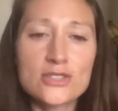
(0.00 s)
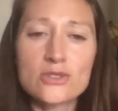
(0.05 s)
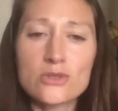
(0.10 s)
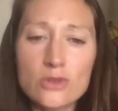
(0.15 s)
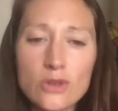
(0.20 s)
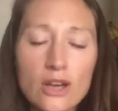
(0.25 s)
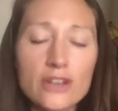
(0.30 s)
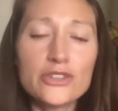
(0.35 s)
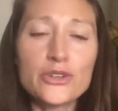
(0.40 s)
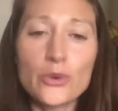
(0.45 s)

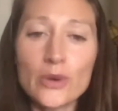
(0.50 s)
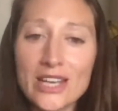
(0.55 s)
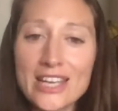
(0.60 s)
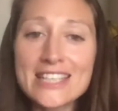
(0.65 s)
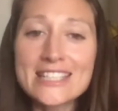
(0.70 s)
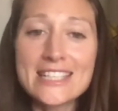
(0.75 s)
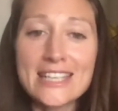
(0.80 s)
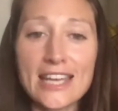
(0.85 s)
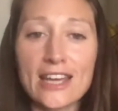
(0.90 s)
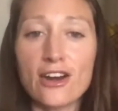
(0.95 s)
annoying
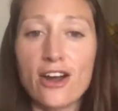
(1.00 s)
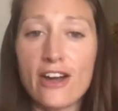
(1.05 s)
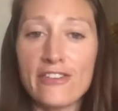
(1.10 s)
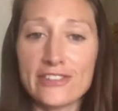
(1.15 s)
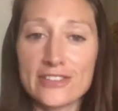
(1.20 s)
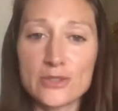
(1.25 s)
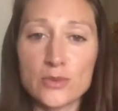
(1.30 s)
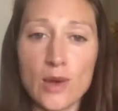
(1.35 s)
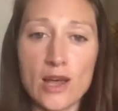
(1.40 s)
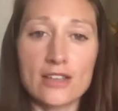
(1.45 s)
to get off
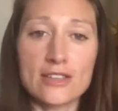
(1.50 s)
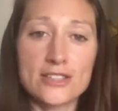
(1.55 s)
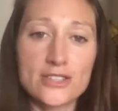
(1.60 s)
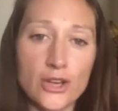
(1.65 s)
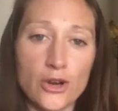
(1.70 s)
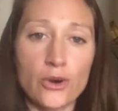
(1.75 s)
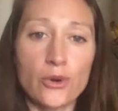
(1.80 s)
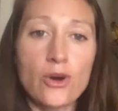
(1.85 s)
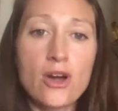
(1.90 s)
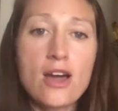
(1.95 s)
as well.
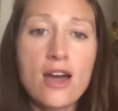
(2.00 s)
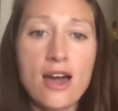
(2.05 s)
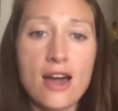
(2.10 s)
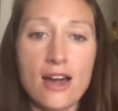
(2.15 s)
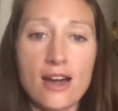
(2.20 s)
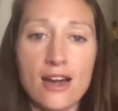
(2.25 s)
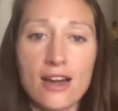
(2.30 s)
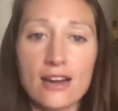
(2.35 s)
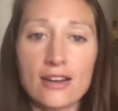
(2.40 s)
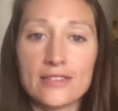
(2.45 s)
So
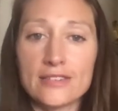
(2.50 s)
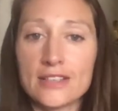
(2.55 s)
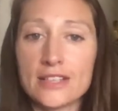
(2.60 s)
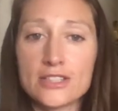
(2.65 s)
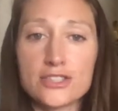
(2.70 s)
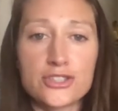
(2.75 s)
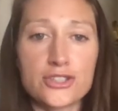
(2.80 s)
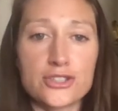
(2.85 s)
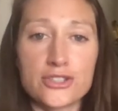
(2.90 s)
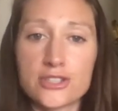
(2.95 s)

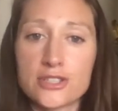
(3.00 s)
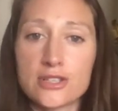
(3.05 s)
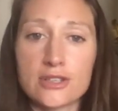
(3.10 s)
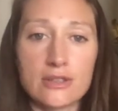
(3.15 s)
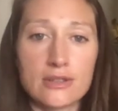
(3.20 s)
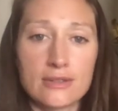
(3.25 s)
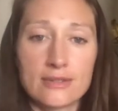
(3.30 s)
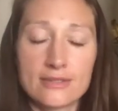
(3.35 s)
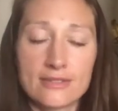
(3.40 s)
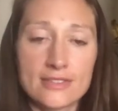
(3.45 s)
it's just
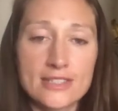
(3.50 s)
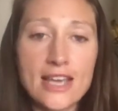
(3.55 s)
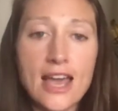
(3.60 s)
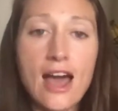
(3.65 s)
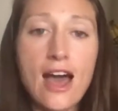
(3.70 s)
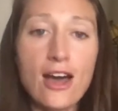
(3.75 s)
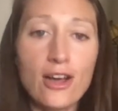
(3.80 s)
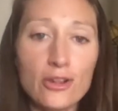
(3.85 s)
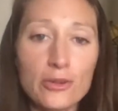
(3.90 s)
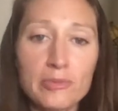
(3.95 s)
to
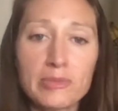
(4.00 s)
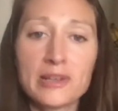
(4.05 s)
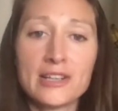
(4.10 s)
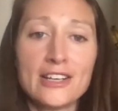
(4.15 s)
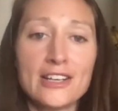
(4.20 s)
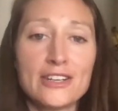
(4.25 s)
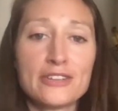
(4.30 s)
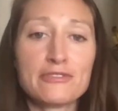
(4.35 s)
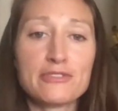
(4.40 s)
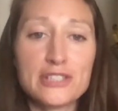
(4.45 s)
help
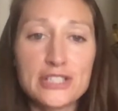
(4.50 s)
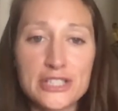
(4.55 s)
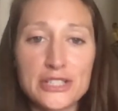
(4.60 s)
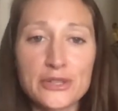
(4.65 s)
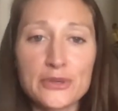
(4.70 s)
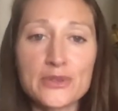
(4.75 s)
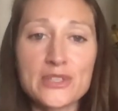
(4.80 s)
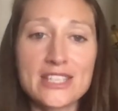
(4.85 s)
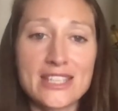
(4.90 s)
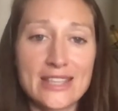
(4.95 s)

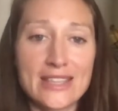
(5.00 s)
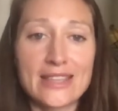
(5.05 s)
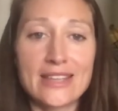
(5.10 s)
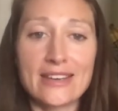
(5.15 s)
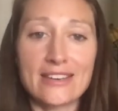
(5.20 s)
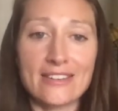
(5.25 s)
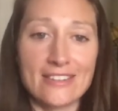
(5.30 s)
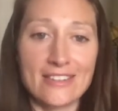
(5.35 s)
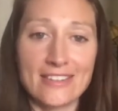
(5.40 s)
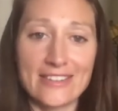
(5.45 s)
reduce
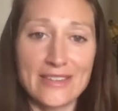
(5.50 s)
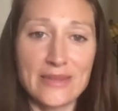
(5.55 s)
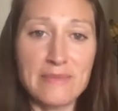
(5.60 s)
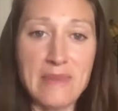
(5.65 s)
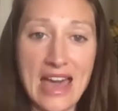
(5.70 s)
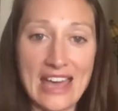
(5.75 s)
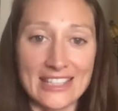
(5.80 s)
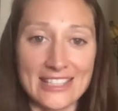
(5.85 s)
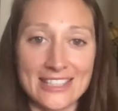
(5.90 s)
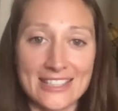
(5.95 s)
the
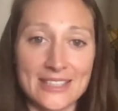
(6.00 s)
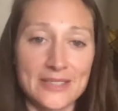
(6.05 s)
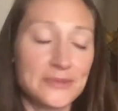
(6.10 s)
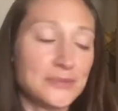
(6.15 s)
mess.